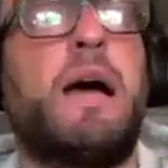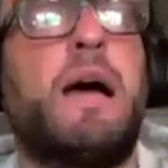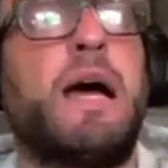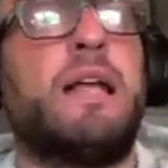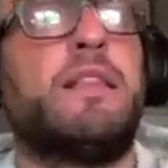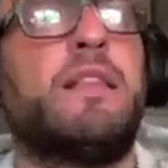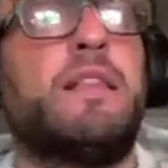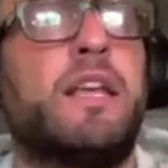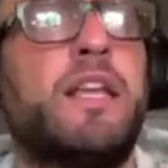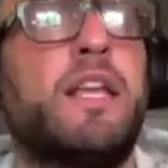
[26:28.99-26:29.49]

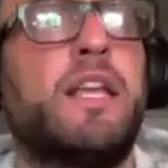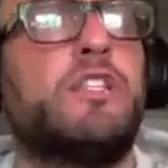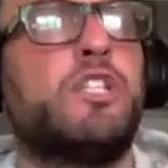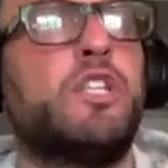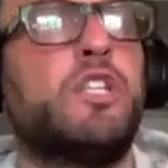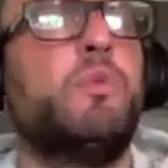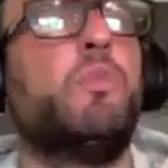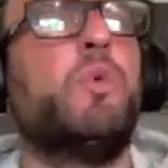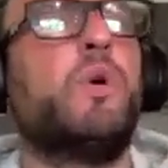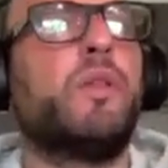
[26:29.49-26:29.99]
and the kids
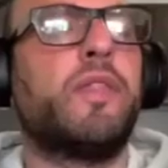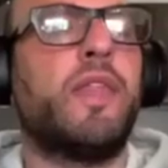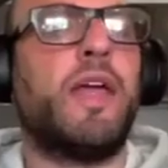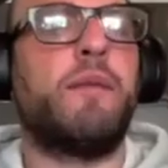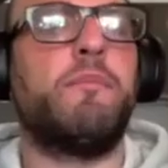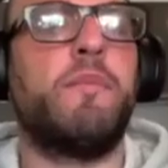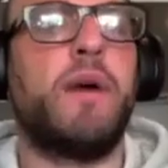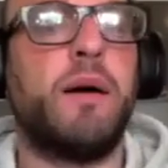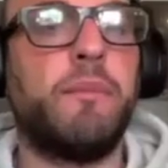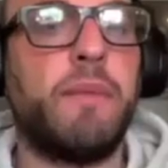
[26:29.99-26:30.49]
who want their
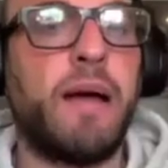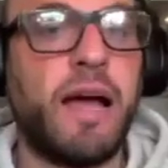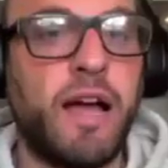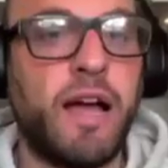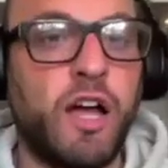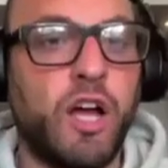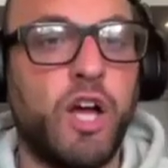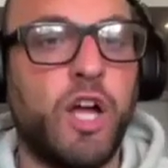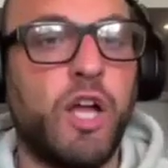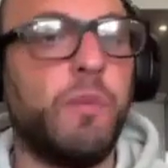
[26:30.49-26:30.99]
mum at
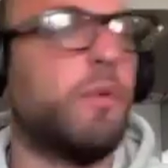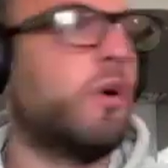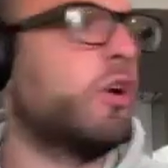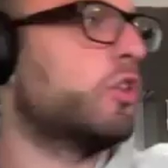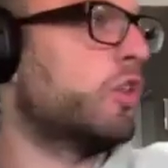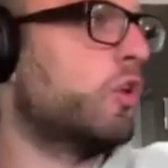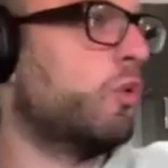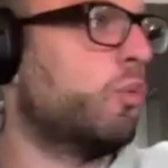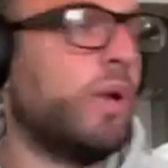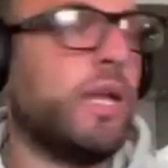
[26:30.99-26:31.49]
home
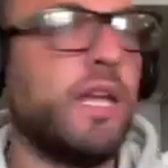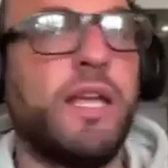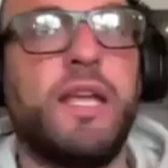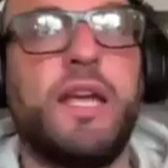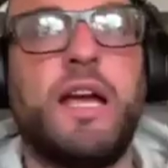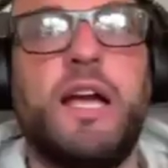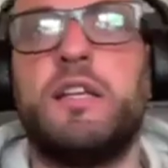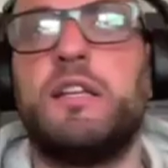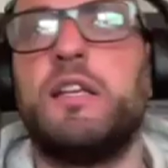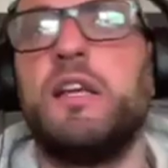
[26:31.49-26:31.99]
on the
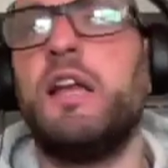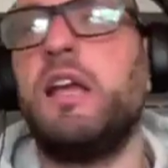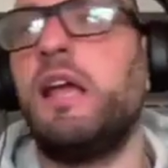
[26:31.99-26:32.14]
weekend,